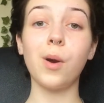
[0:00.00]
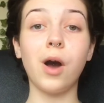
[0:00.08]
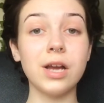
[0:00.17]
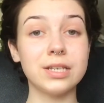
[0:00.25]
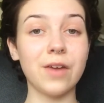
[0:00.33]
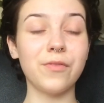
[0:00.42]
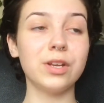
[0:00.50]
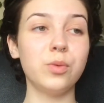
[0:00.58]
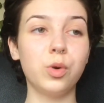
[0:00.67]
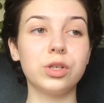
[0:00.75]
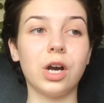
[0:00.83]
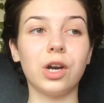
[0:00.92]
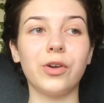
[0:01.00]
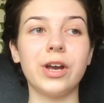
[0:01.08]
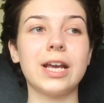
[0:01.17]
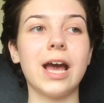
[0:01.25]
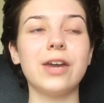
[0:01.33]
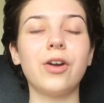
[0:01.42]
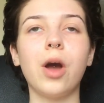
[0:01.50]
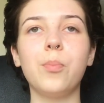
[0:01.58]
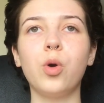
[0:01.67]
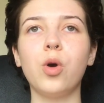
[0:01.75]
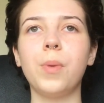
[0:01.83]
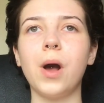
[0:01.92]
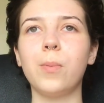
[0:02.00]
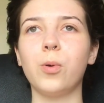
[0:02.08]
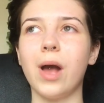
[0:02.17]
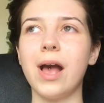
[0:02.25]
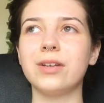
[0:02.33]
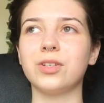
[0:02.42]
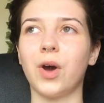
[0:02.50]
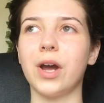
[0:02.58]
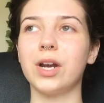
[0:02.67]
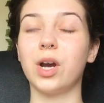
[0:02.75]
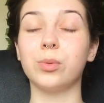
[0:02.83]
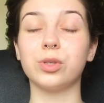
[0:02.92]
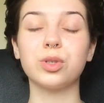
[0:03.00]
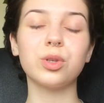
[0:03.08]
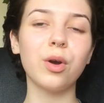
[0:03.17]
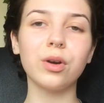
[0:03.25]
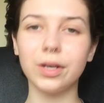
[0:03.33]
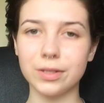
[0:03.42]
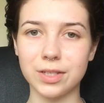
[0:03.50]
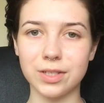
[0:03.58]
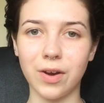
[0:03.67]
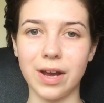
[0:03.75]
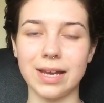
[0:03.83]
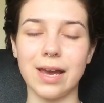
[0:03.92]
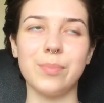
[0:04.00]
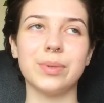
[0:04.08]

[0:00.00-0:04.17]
I definitely would colour it again. I bought purple hair dye and I was so close to dyeing it,